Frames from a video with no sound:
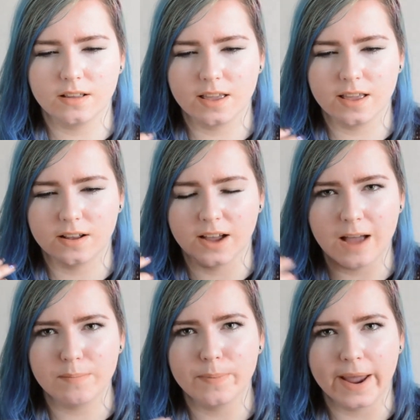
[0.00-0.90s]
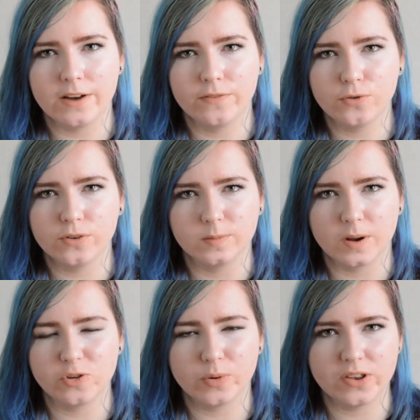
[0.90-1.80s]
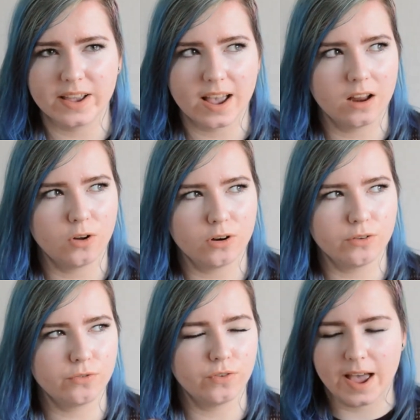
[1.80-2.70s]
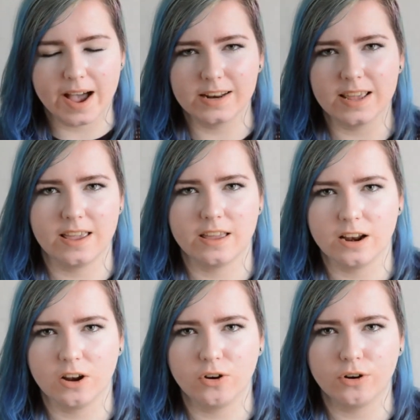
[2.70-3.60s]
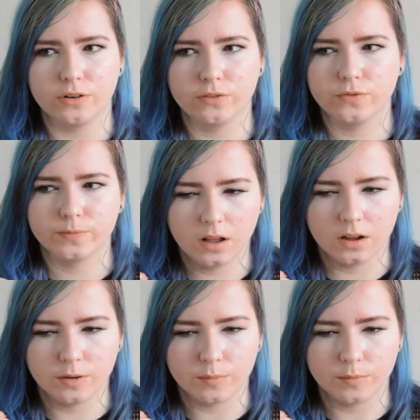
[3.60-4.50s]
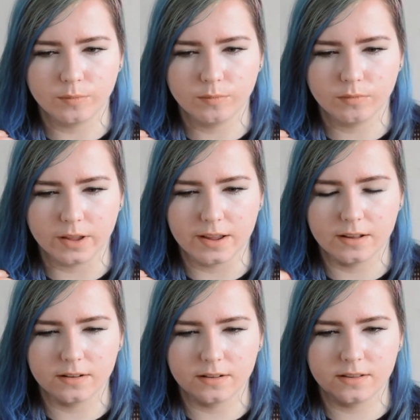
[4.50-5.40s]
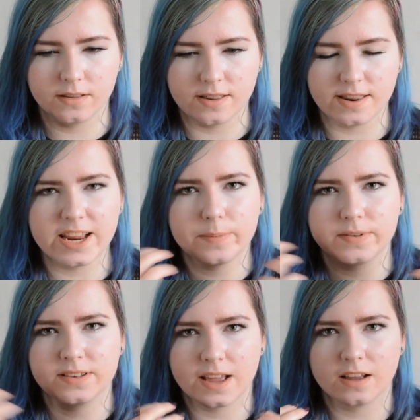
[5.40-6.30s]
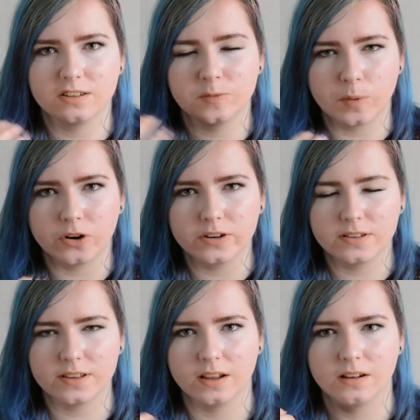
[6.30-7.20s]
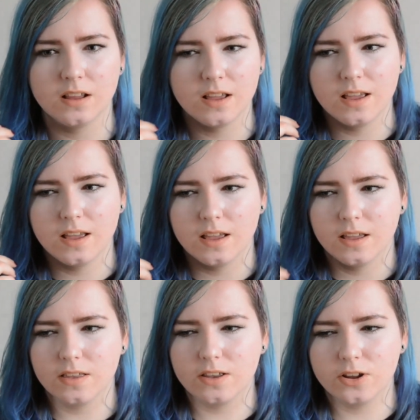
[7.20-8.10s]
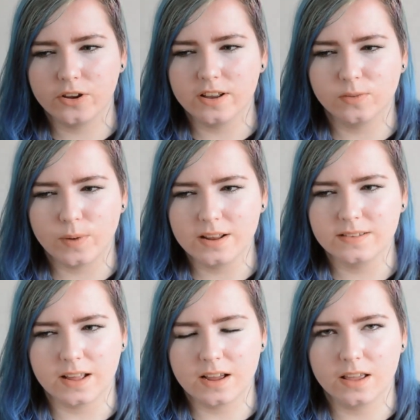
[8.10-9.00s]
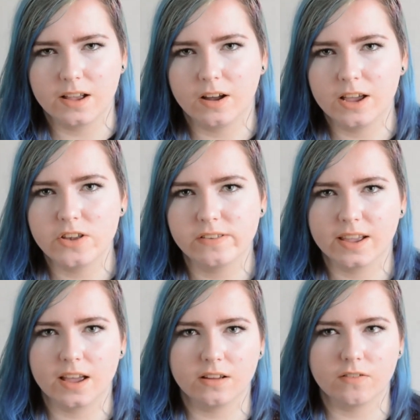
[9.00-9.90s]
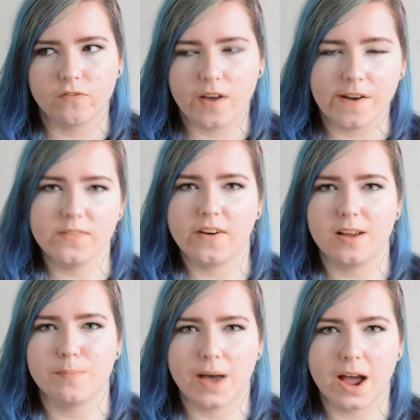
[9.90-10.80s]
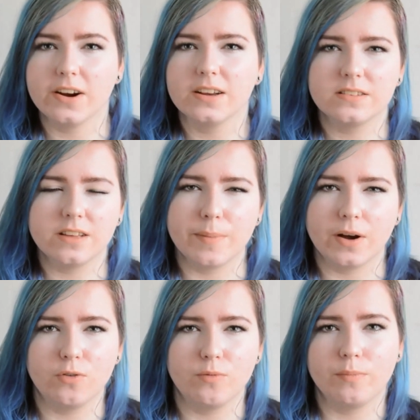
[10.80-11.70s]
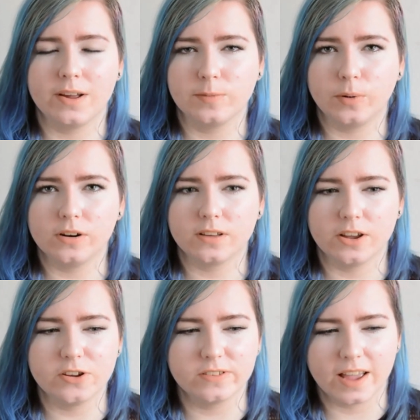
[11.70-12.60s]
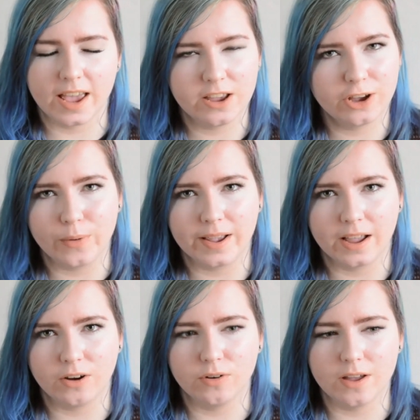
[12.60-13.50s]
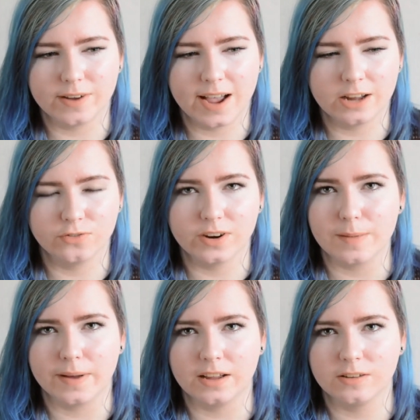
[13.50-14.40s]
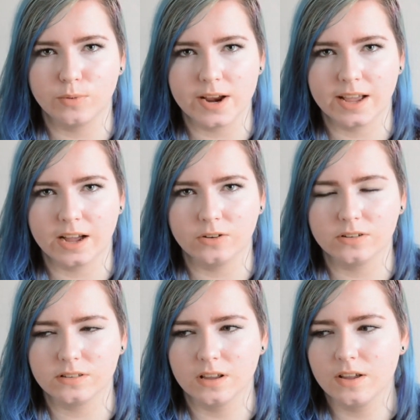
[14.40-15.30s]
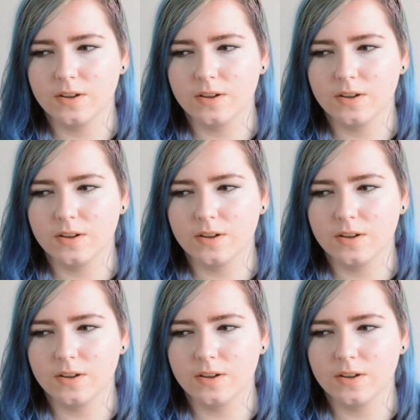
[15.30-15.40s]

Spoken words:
it can be painful, especially when you get a lot of acne and a lot of like deep set spots. And you know, as well as that, like I used to get very, very embarrassed about my spots. I used to hate going out if I had really bad breakouts.